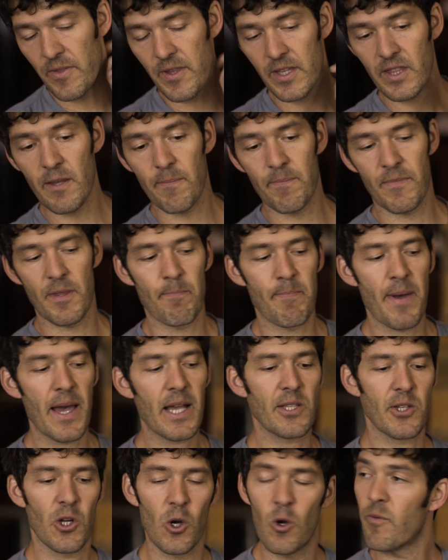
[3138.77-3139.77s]
And so I think the
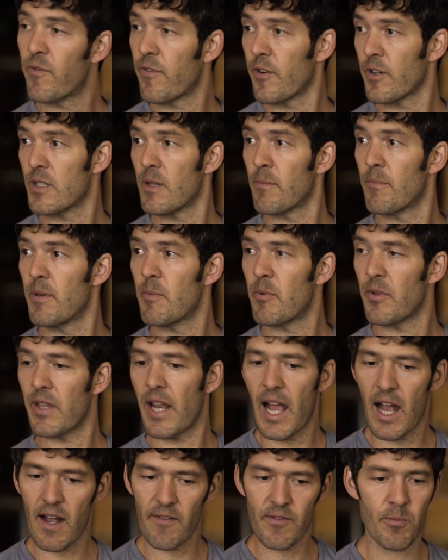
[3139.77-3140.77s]
best hope for
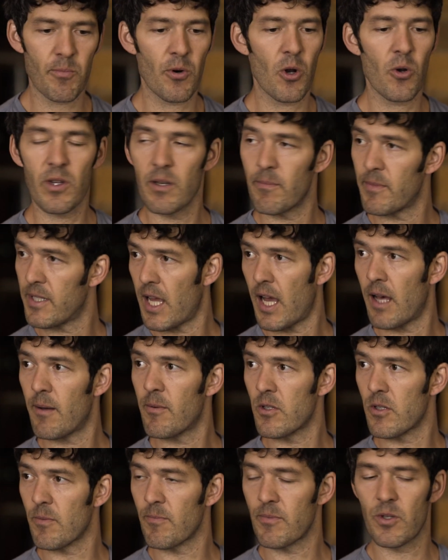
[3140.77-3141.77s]
some people that have the
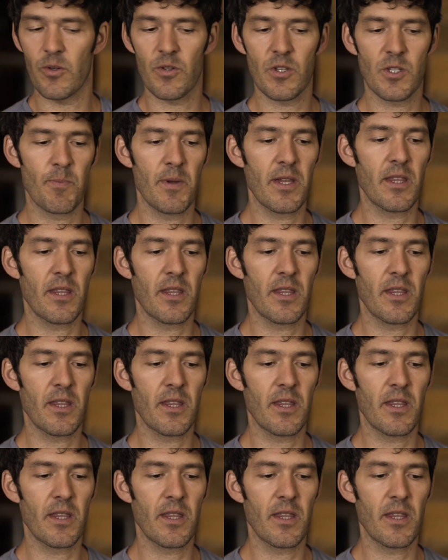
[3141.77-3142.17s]
broken metabolism,